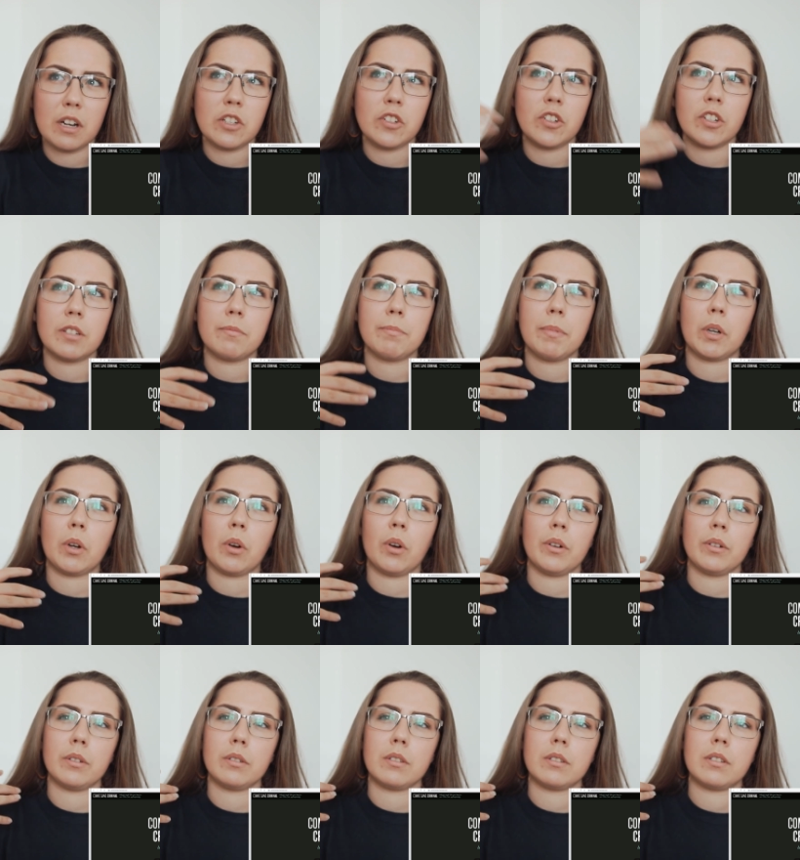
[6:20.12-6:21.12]
just
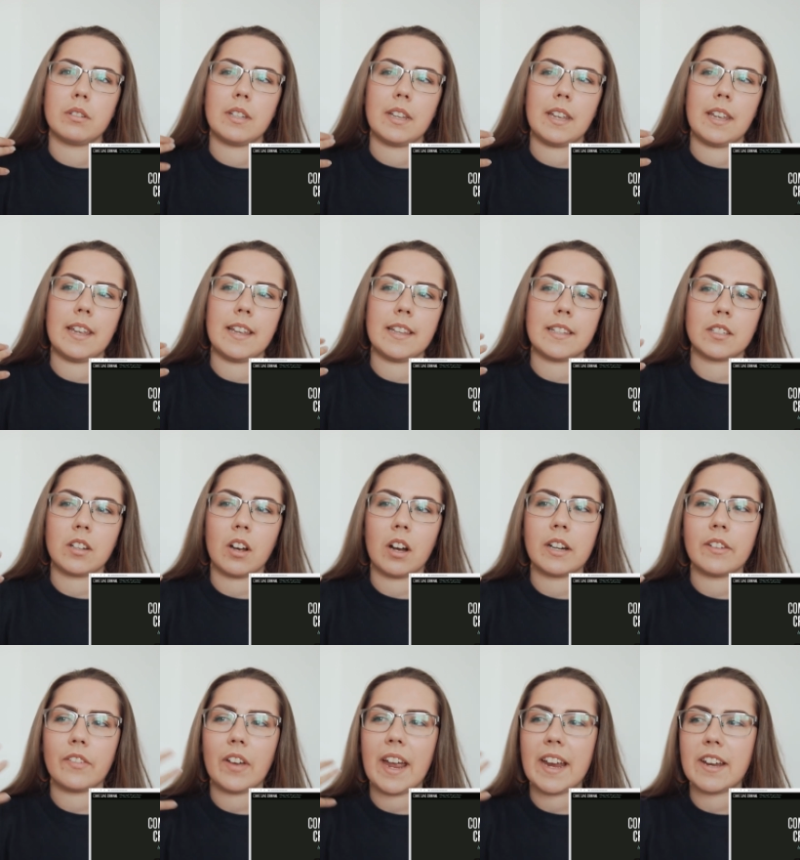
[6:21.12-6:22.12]
because it's
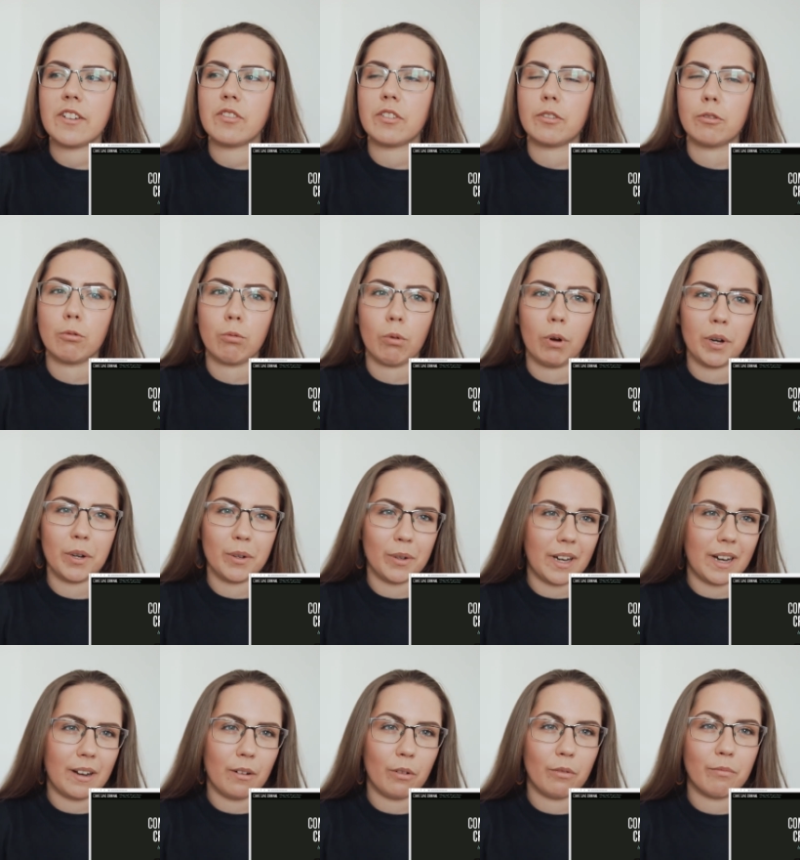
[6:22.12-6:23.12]
kind of a hatred grown
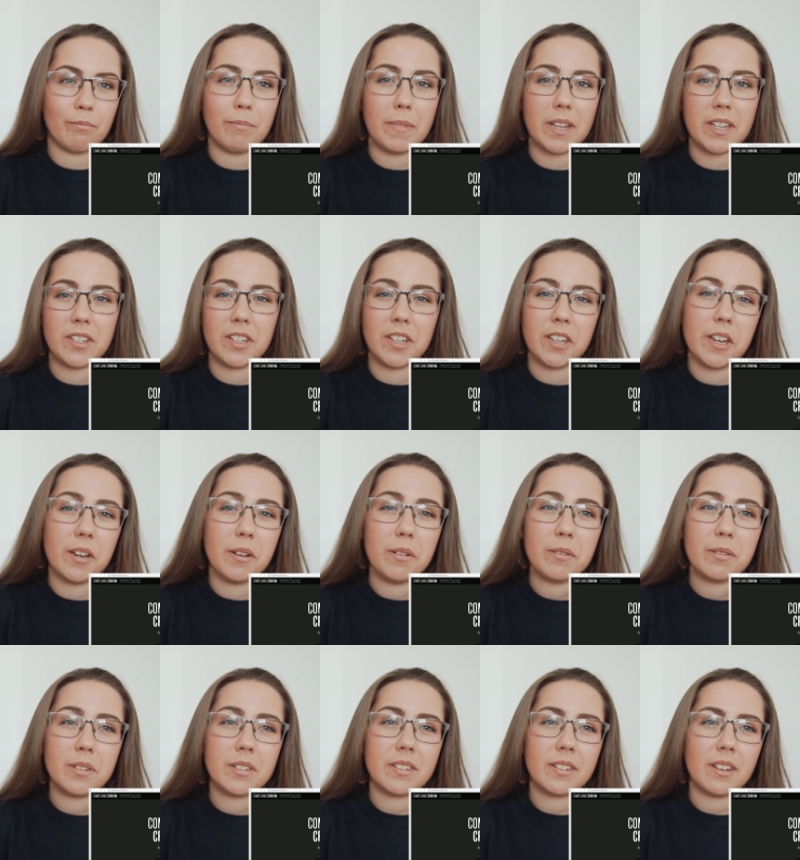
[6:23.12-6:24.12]
out of
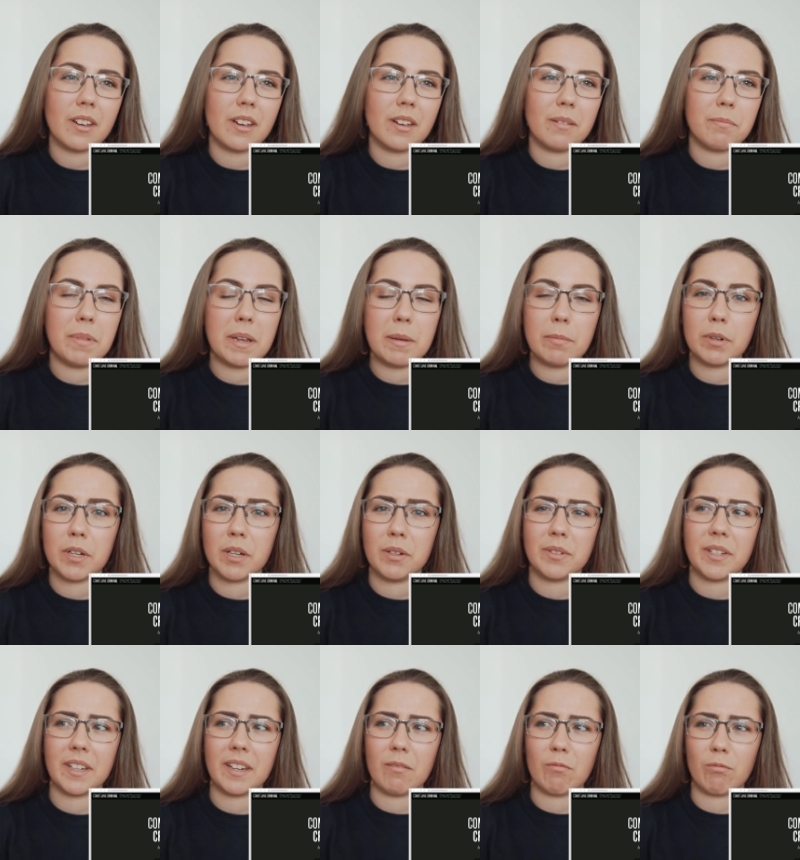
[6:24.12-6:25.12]
misuse, people
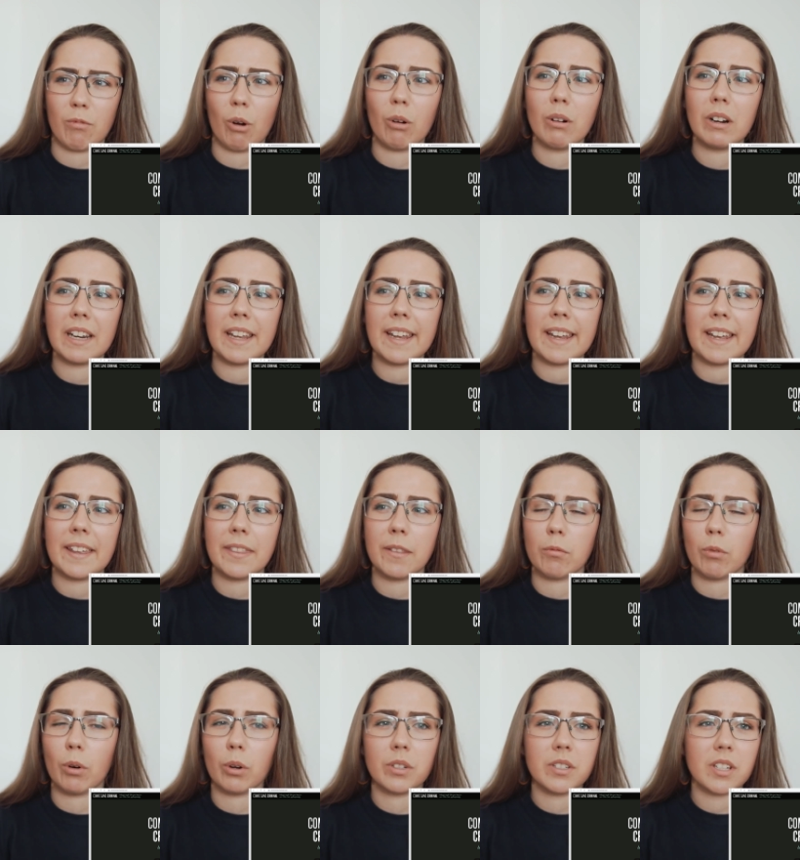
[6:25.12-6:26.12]
using it wrongly in the
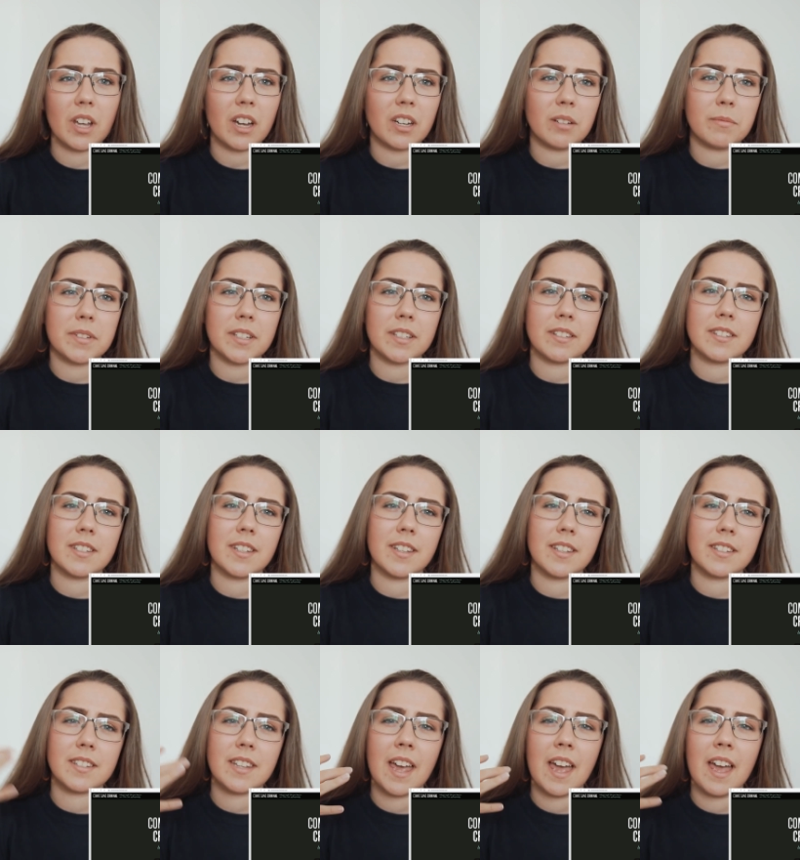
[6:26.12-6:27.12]
wrong
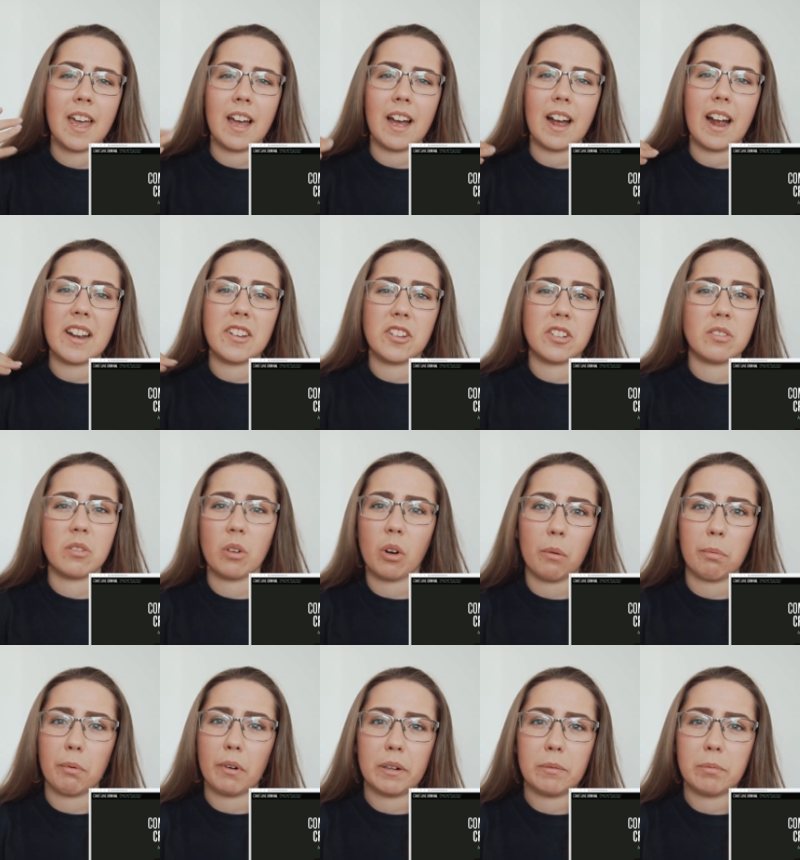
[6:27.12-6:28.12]
circumstances and just not
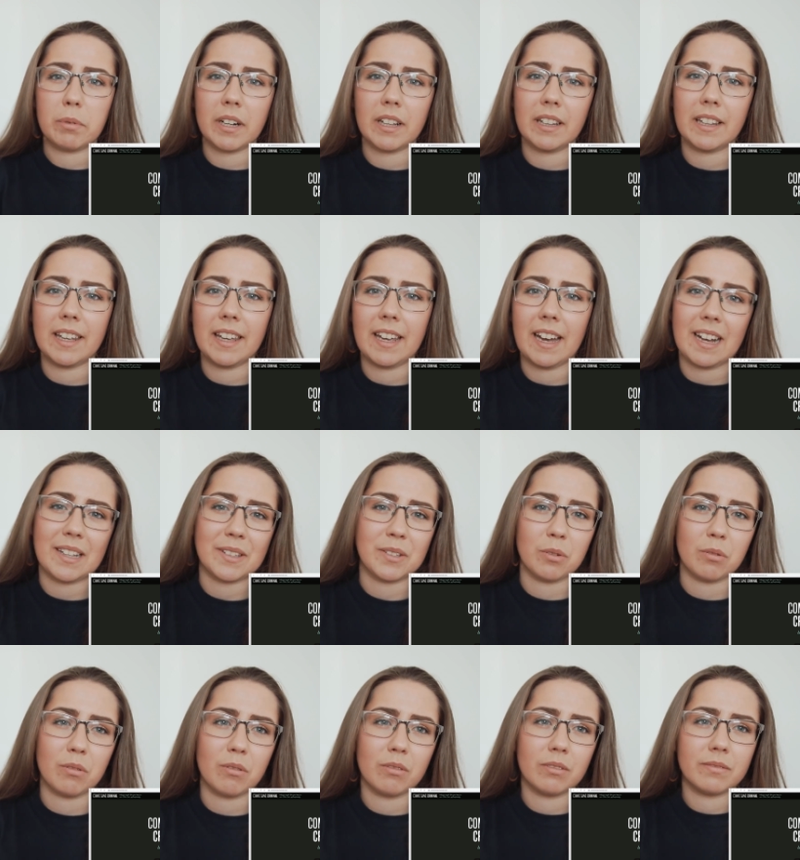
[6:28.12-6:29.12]
appropriately at
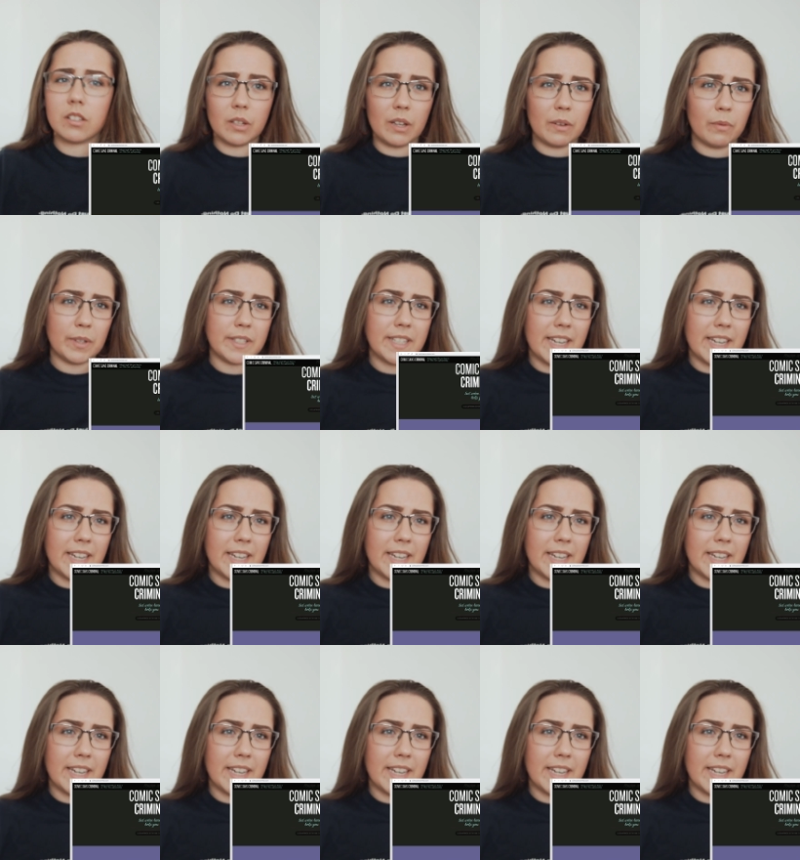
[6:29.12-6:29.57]
all. So if we